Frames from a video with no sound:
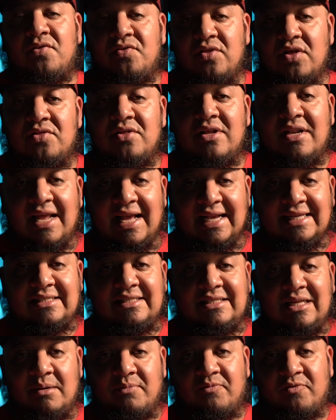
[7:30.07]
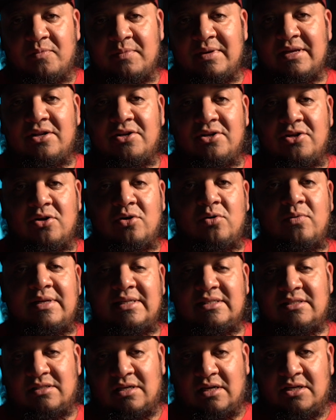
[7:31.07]
then the next step for me to do
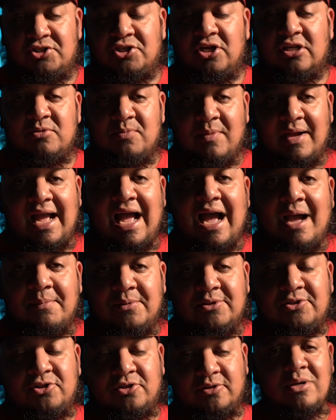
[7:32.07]
is adjust my aperture.